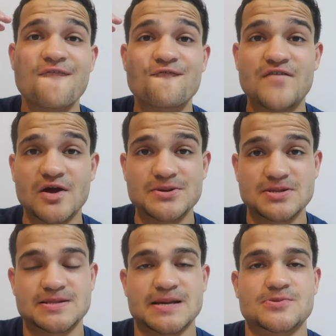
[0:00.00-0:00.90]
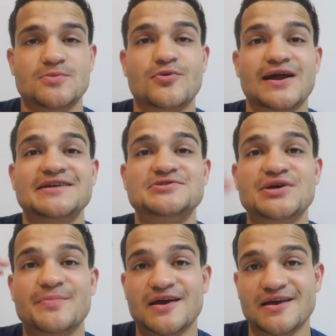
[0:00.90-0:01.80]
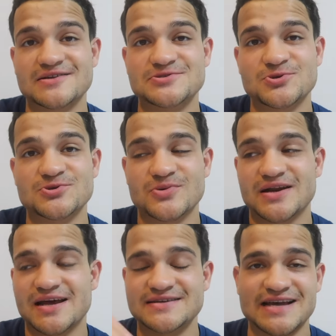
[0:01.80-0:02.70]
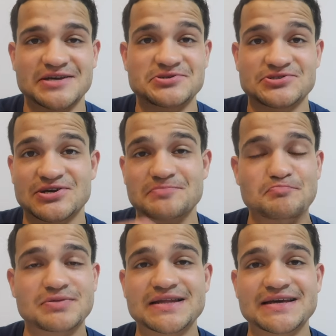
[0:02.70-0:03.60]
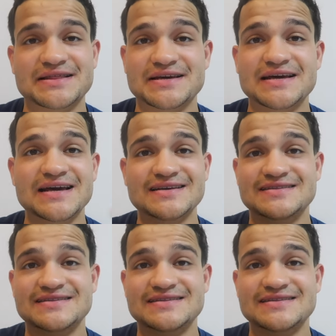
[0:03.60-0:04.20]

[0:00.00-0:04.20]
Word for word: very successful brand shipping in 2 to 3 days and just completely